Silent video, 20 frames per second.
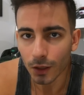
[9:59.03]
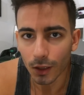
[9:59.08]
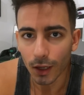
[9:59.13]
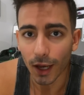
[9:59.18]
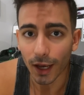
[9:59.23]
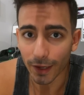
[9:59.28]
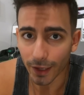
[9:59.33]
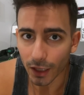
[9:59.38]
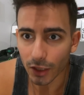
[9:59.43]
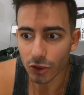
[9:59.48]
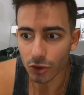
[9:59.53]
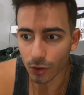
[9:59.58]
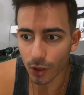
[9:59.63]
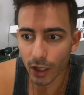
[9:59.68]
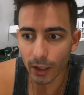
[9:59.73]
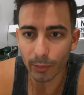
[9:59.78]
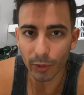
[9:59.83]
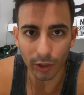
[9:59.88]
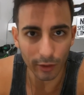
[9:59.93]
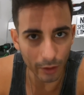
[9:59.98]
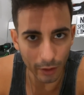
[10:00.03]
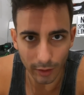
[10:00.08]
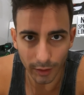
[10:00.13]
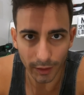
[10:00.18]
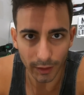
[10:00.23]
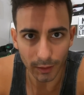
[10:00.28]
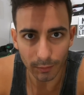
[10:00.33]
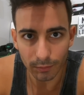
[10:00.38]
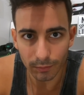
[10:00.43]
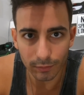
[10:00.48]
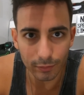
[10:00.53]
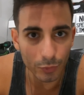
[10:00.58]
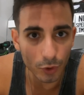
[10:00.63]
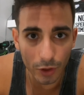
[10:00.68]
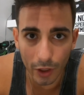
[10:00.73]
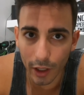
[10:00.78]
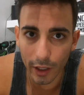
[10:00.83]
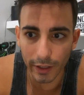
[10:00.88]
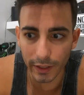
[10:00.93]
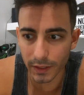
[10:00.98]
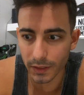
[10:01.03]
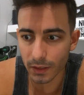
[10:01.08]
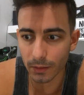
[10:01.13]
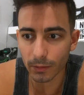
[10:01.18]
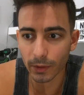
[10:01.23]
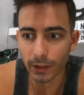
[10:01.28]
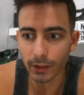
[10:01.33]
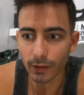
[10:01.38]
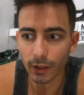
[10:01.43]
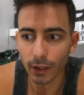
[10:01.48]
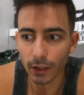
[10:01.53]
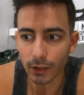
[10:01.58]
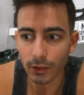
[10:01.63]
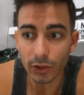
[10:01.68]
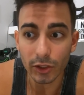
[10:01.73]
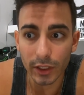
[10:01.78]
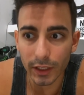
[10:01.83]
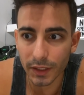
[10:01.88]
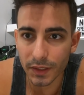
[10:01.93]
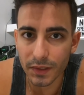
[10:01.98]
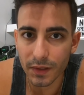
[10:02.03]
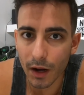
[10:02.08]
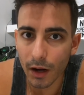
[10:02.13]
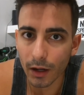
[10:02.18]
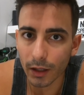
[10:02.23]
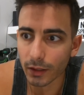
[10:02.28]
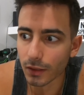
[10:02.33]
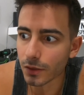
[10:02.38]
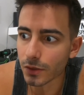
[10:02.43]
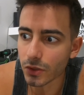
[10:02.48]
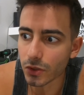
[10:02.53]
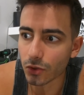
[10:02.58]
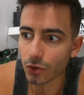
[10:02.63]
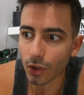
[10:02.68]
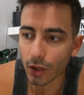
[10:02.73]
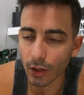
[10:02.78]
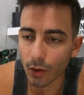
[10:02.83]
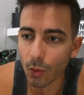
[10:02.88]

an actual hypercar like Bugatti, something like that, you're gonna stare at it because you're like,